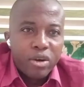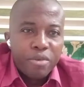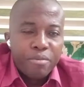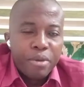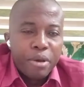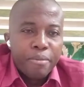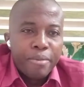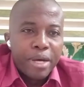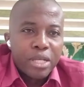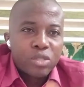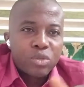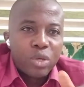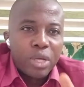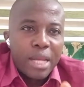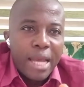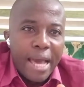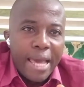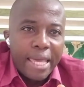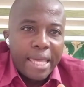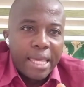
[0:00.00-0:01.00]
remember to
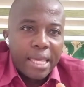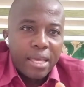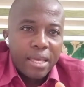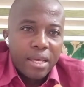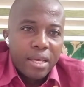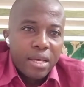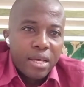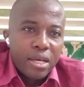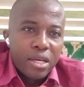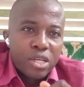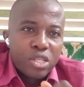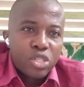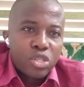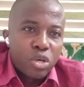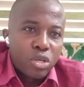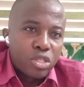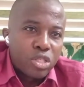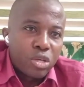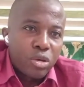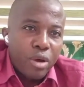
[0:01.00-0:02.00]
like,
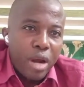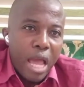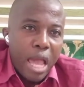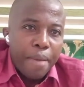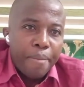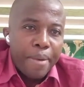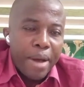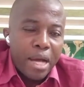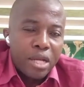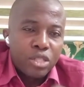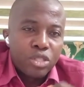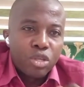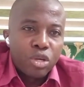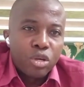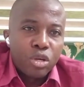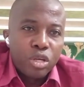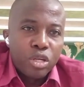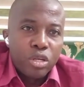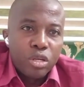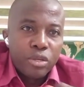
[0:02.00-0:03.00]
subscribe and turn
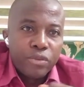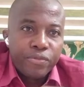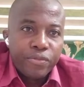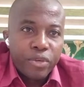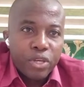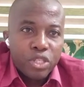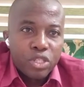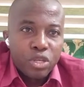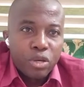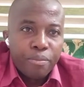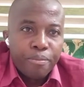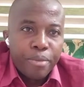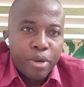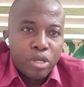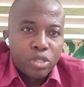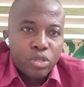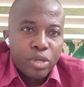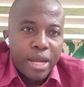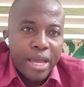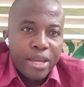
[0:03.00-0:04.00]
on the notification bell
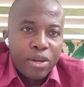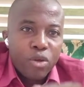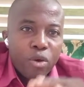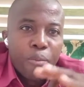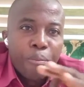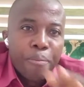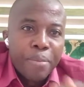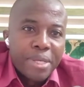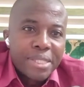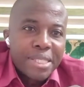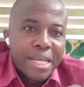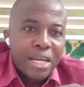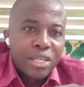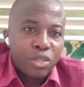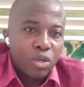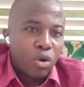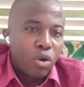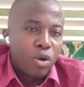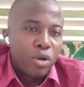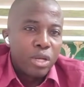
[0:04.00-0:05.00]
so that you don't miss out
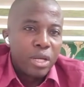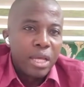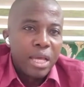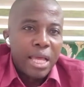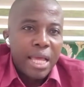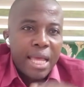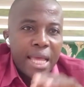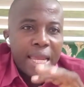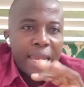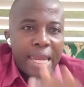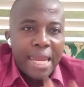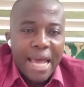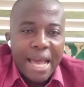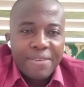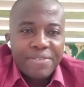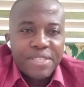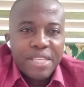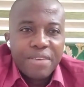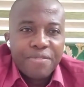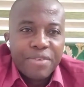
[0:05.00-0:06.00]
on
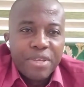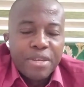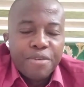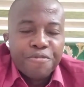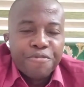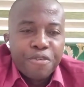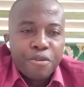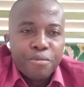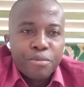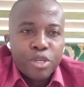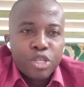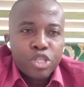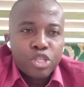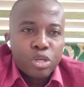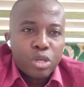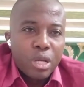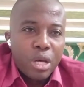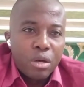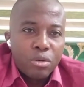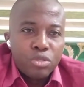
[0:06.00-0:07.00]
life-saving
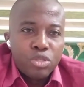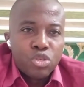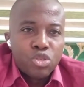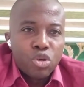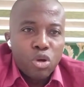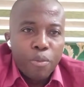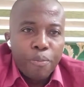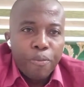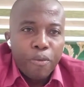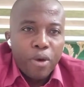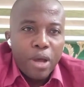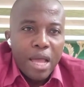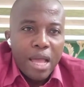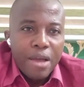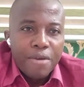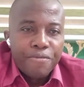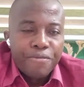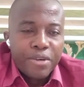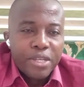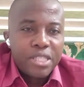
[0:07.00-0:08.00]
information i'll drop
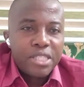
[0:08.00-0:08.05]
every